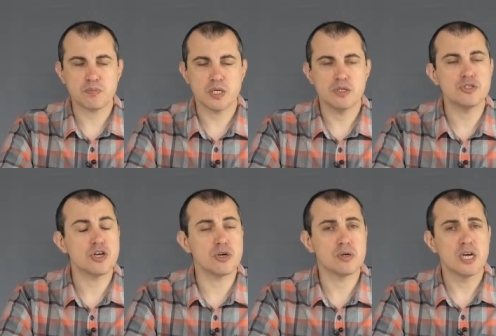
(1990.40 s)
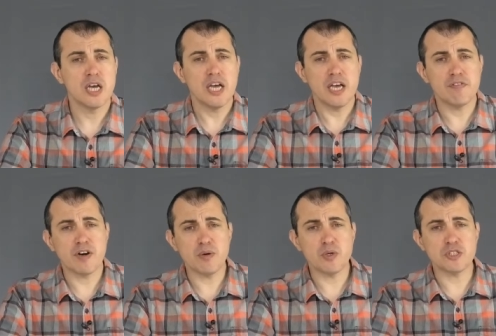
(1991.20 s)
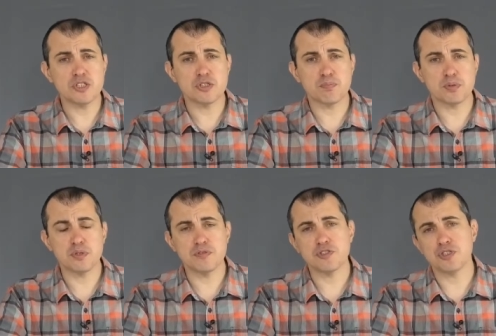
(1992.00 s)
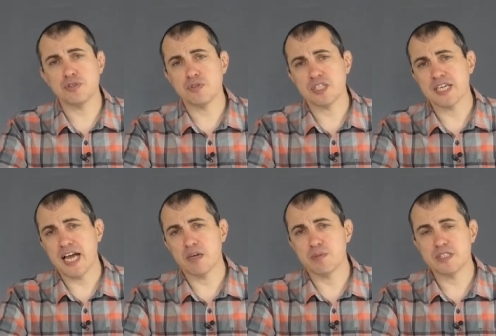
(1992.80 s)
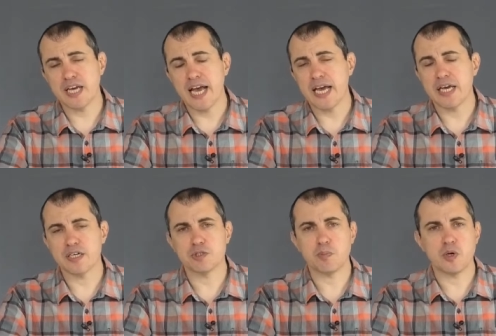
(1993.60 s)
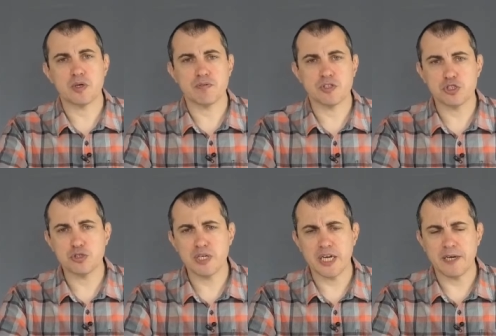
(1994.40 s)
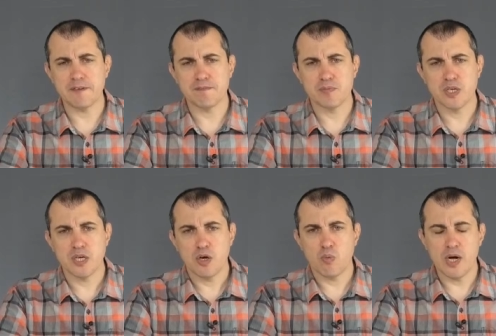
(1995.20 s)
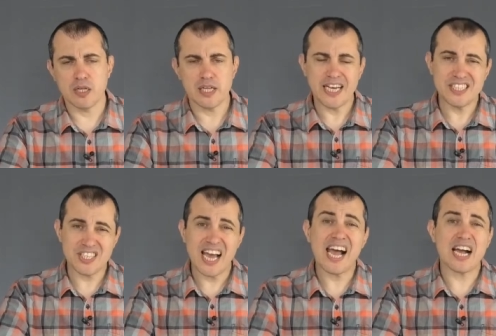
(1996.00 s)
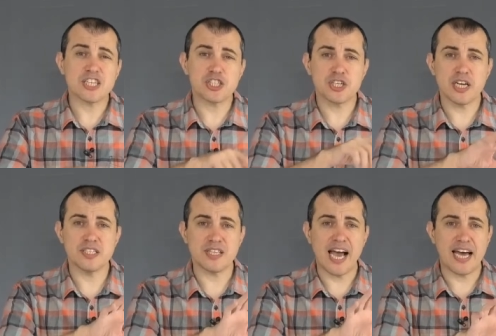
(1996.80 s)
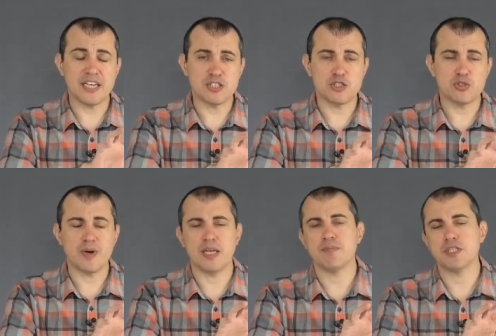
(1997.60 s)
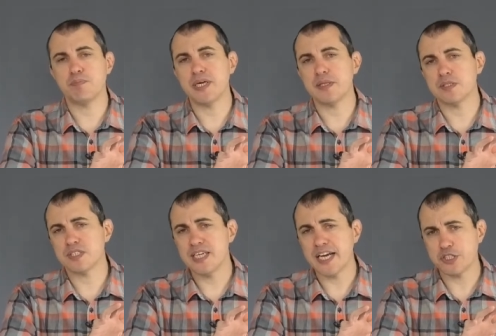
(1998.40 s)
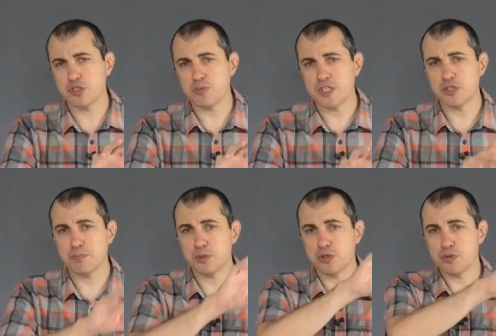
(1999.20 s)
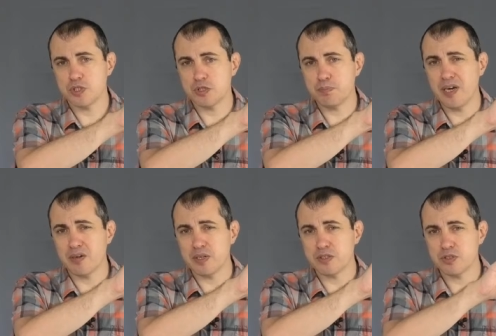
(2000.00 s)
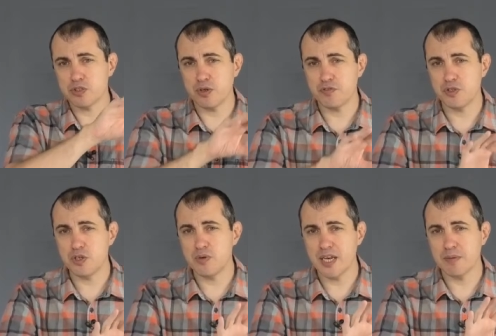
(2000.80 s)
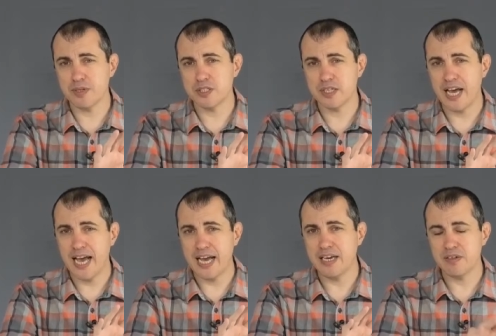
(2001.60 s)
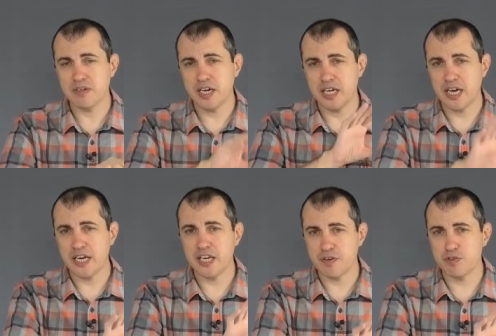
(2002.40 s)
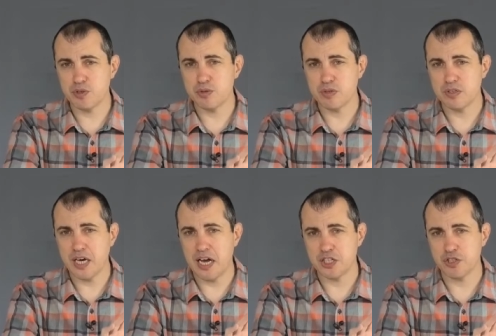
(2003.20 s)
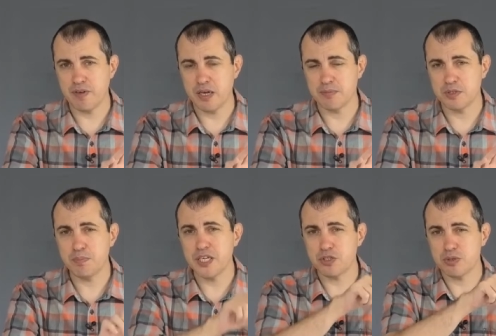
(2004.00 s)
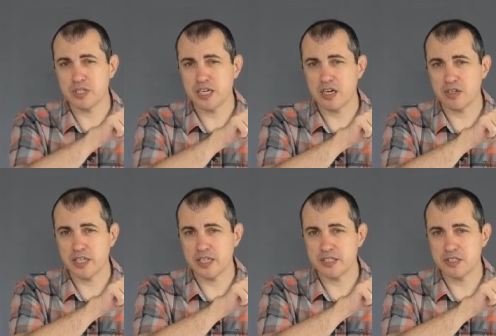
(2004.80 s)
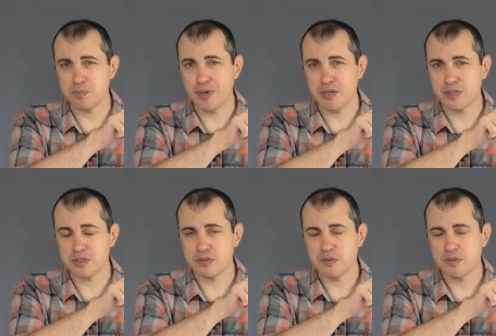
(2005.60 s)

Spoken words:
So if I wanted to prove to you that element A is part of the tree, well, its hash is added to element B that's next to it to produce its parent. So if you know element A, and I give you the hash of element B, you can calculate its parent.